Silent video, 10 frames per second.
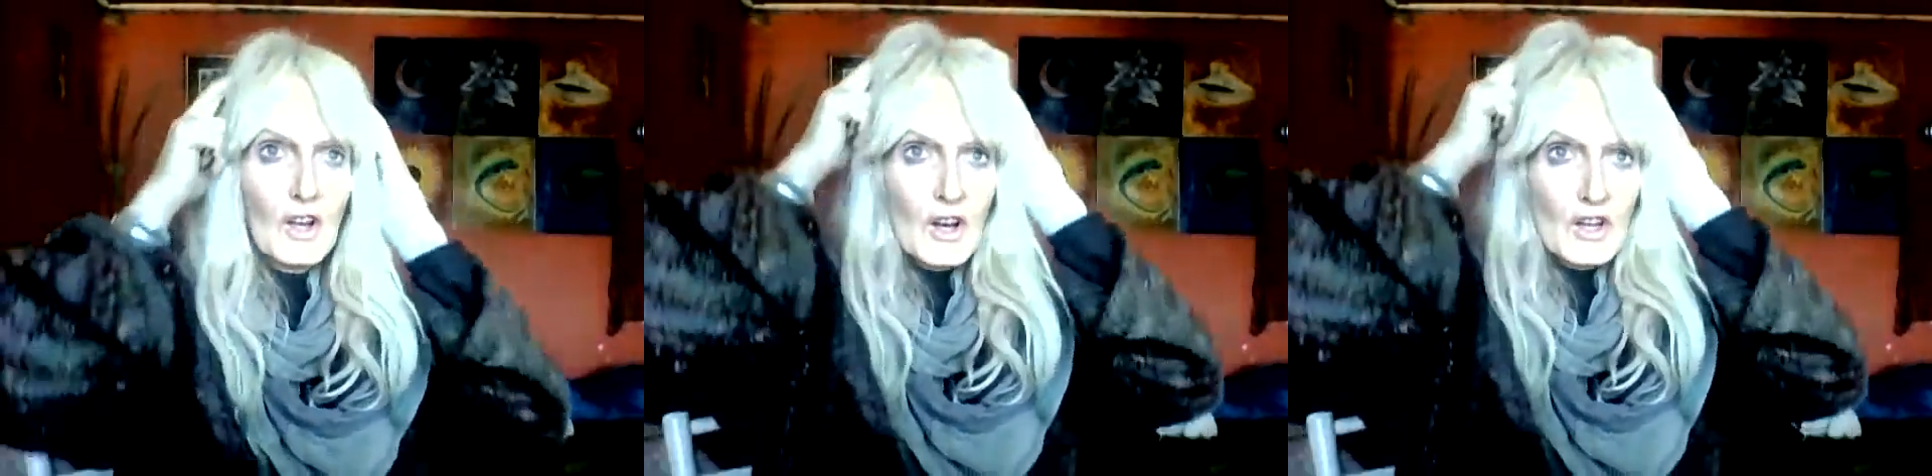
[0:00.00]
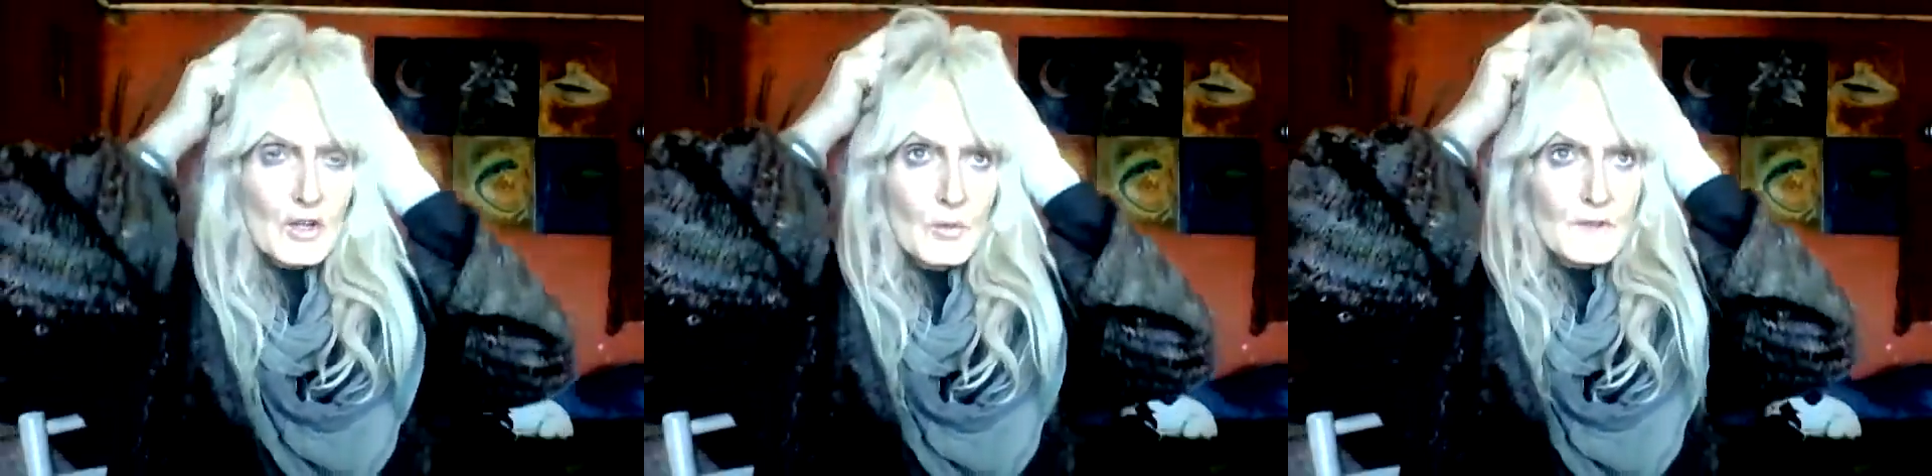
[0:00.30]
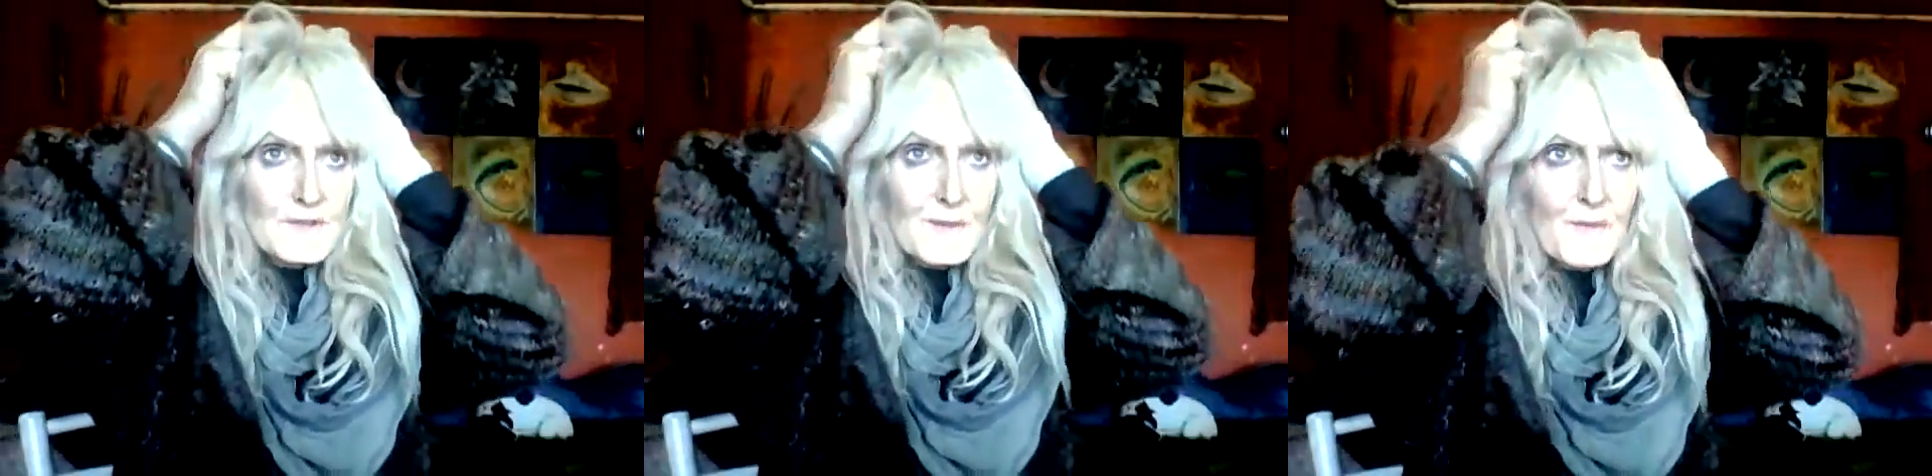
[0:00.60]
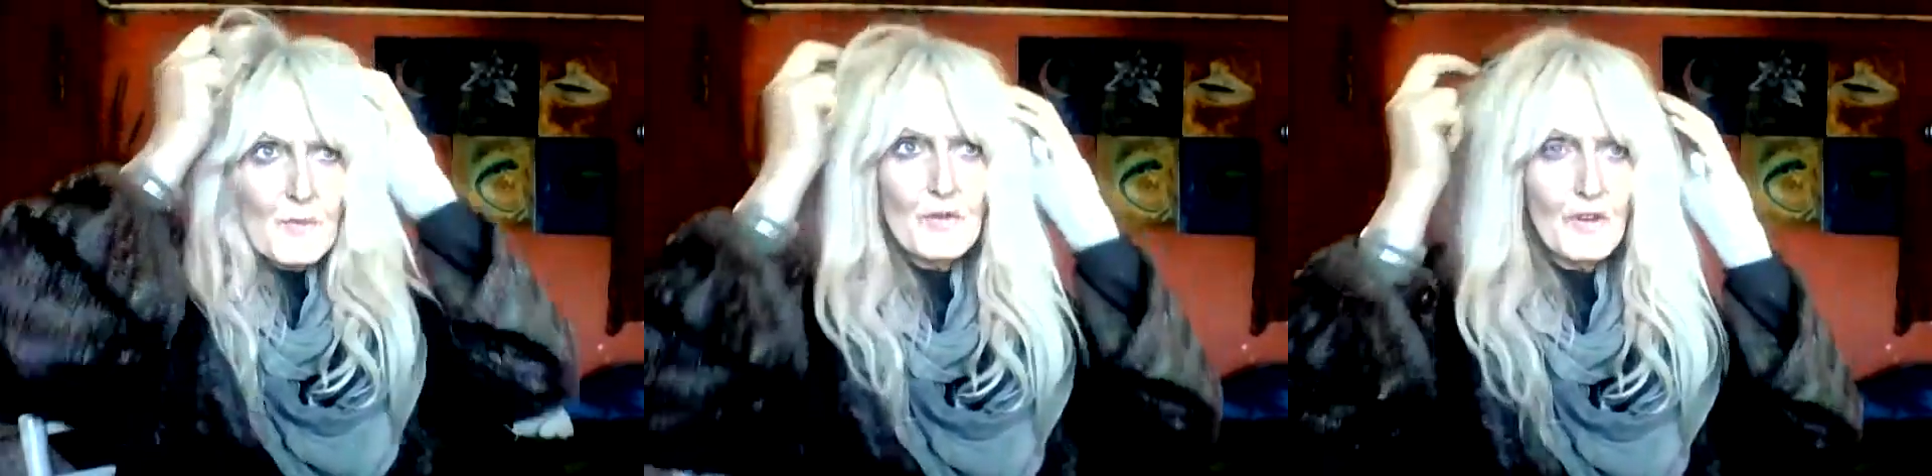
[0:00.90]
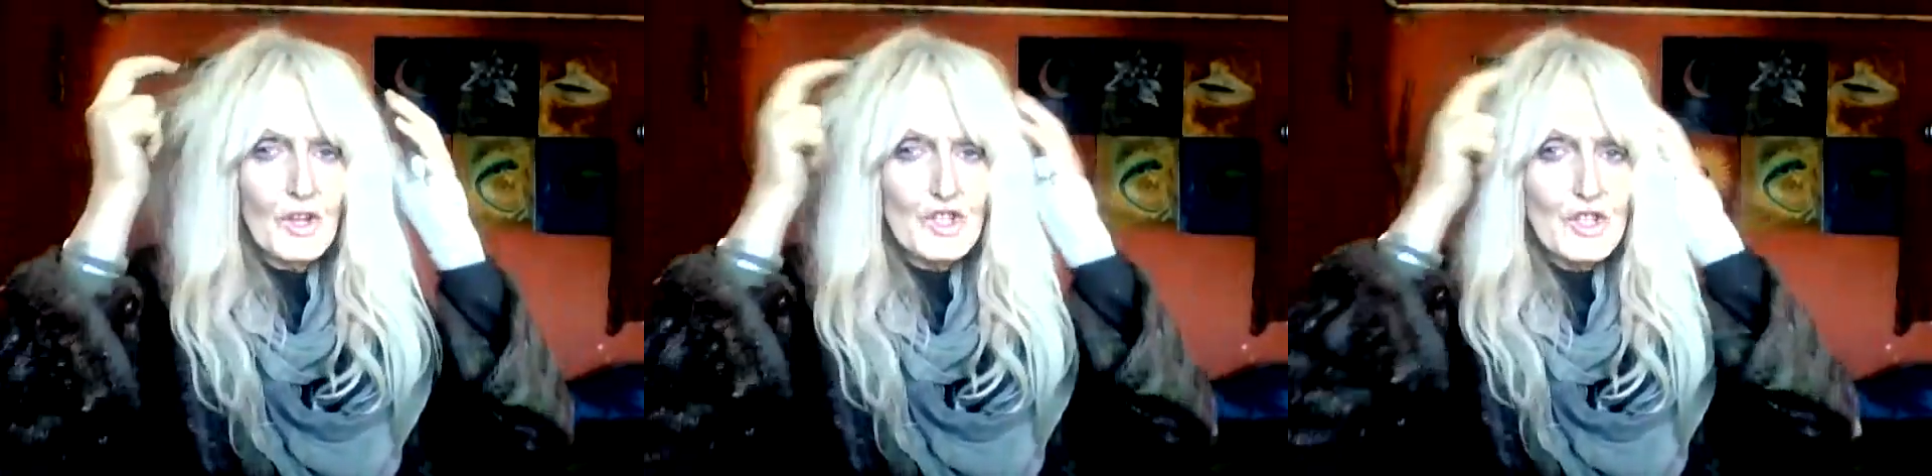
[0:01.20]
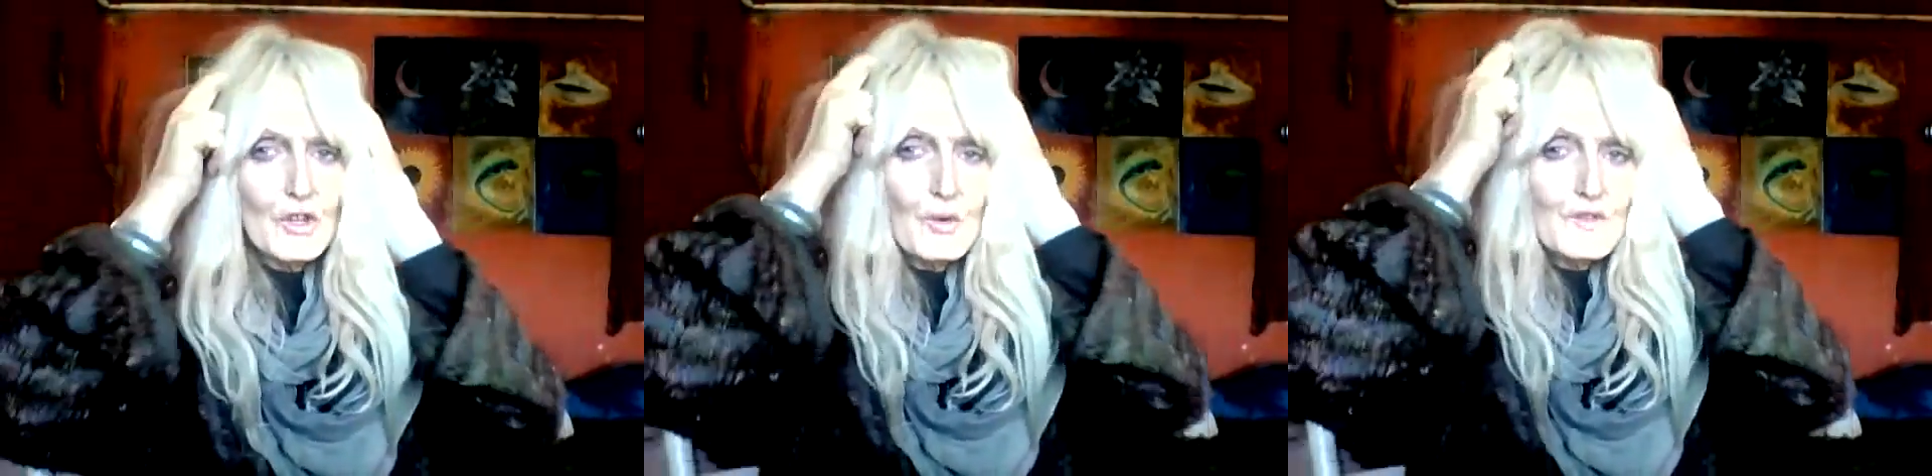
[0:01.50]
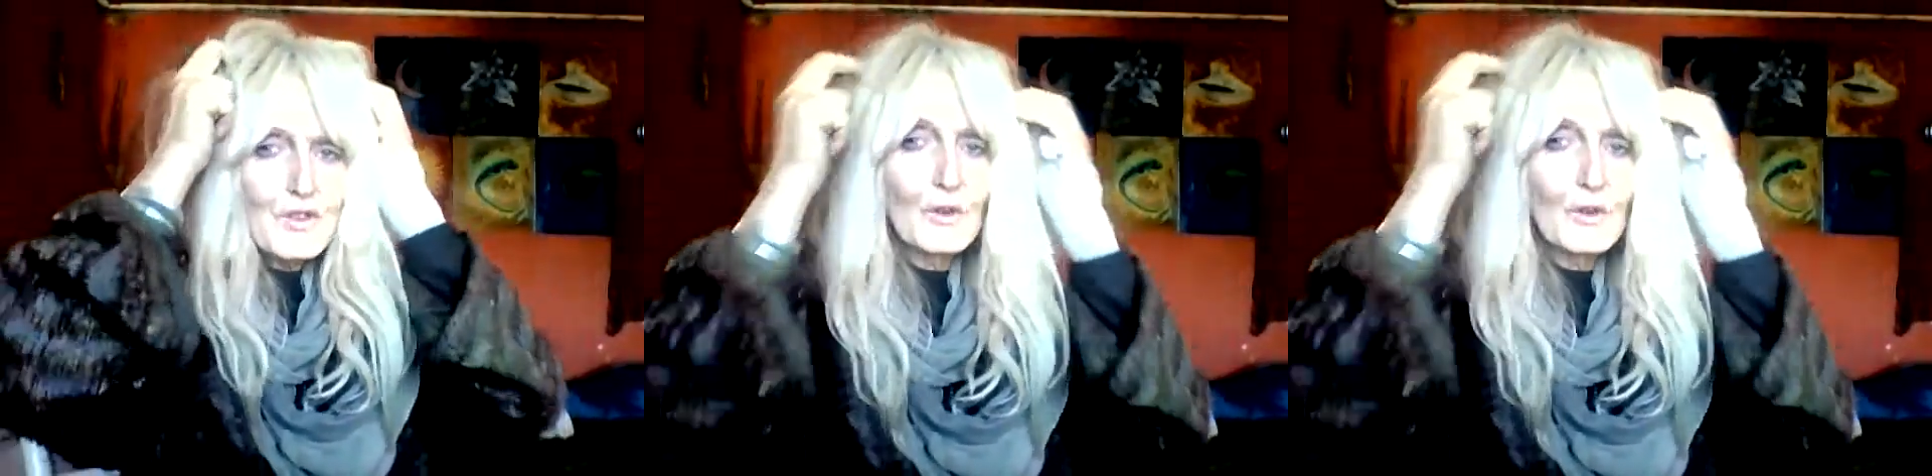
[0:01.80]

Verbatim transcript: want someone move... Do you know what frightens me